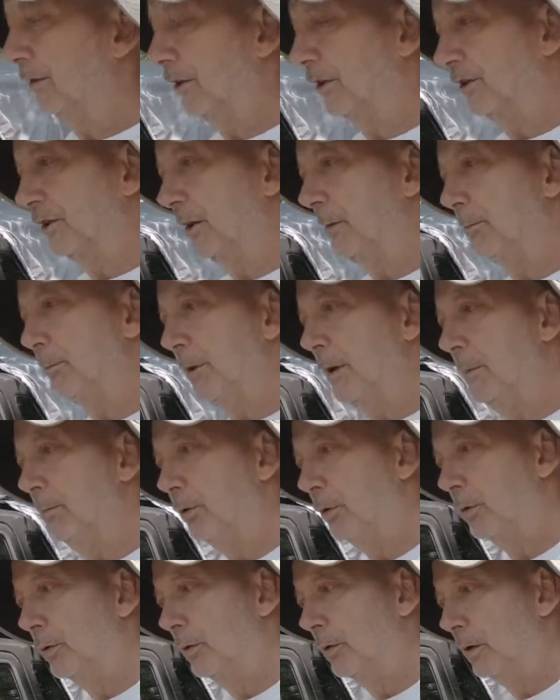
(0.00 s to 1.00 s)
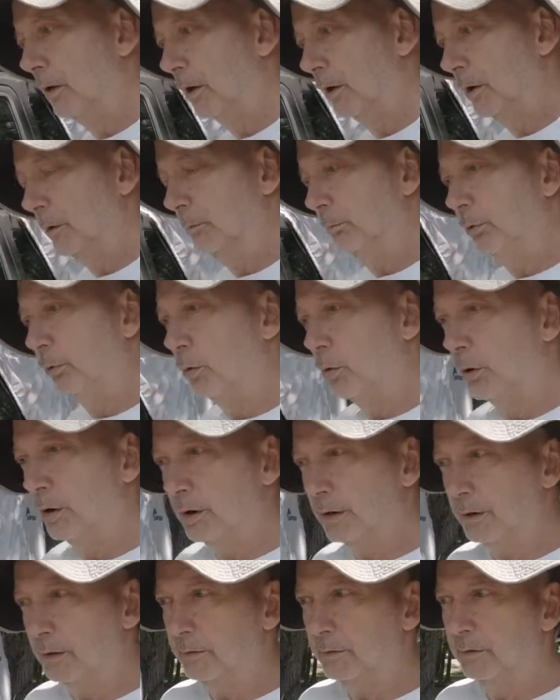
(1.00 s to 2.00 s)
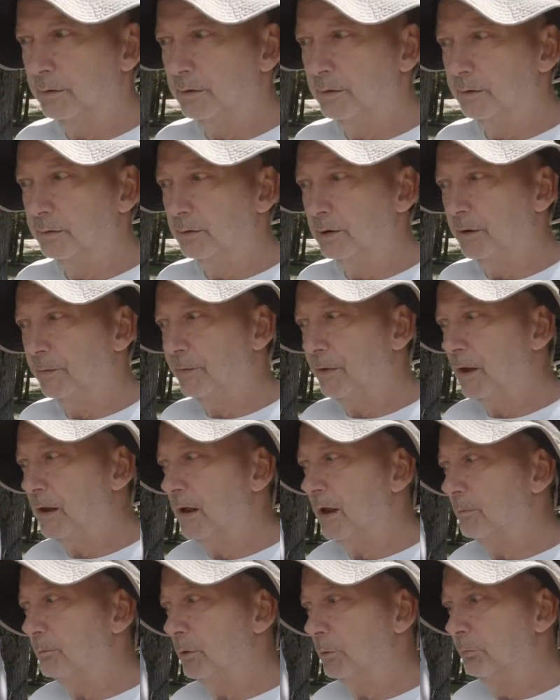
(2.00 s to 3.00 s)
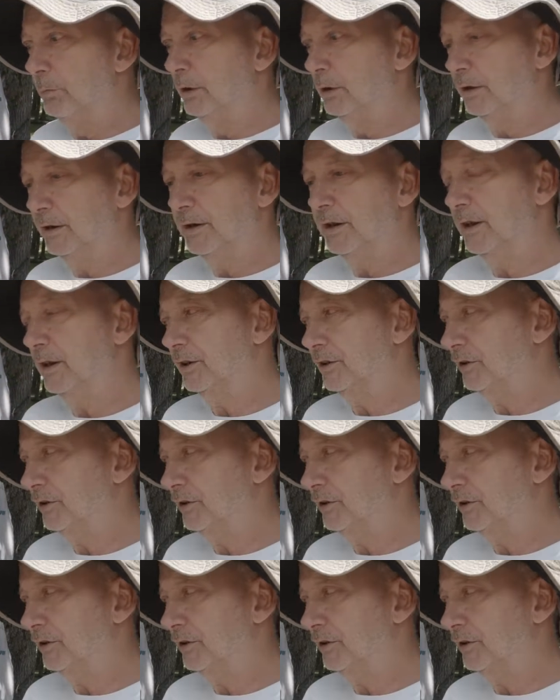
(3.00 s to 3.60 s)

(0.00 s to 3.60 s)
to some people are important if they have mobility